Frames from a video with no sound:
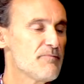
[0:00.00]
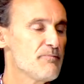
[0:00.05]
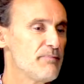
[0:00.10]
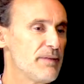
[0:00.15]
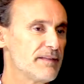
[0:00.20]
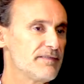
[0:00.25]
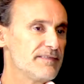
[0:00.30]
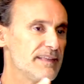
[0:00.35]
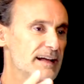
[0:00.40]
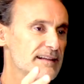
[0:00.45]

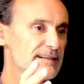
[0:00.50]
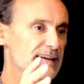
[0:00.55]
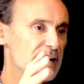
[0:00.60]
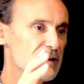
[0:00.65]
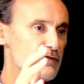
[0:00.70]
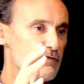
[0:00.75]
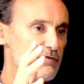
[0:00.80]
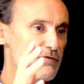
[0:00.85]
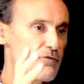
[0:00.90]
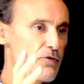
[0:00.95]
But that
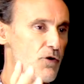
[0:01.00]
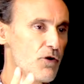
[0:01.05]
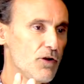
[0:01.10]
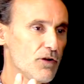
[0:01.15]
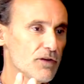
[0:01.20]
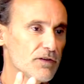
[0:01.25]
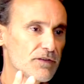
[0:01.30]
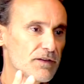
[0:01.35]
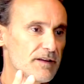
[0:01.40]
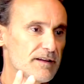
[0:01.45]
kind of
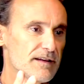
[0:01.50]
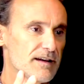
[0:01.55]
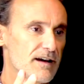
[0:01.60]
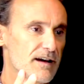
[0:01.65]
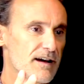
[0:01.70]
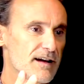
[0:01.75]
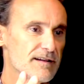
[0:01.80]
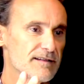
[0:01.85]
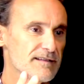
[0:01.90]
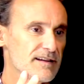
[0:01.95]
world
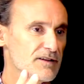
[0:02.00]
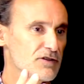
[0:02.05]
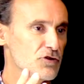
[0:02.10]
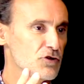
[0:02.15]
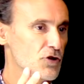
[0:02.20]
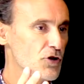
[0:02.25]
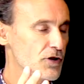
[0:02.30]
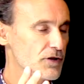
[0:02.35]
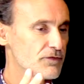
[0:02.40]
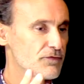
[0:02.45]
did
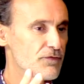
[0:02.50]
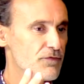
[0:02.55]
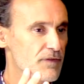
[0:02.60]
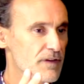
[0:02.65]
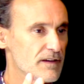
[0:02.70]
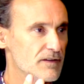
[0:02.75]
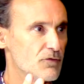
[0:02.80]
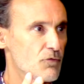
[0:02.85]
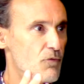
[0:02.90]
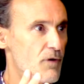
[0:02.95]
not
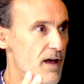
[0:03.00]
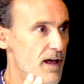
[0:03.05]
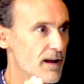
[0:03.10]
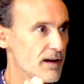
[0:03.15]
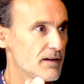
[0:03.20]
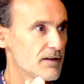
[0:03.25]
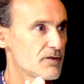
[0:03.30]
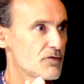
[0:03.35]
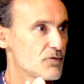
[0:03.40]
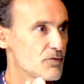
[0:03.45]
fit
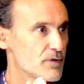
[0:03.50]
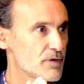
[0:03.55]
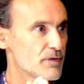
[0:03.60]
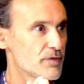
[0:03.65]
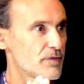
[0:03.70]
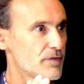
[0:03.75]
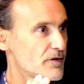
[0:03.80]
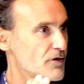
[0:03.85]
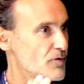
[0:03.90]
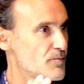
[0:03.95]
well
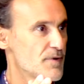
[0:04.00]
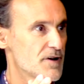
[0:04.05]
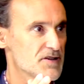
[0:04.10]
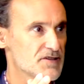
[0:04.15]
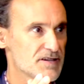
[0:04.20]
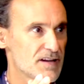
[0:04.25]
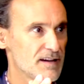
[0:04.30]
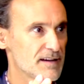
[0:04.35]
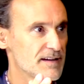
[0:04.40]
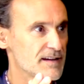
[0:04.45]
with
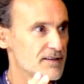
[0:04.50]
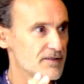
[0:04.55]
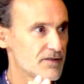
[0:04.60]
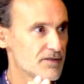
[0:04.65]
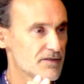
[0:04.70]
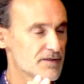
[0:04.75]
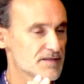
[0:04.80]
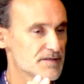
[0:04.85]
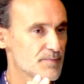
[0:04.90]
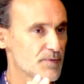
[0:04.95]
commercial
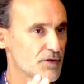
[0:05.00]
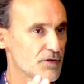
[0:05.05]
interests,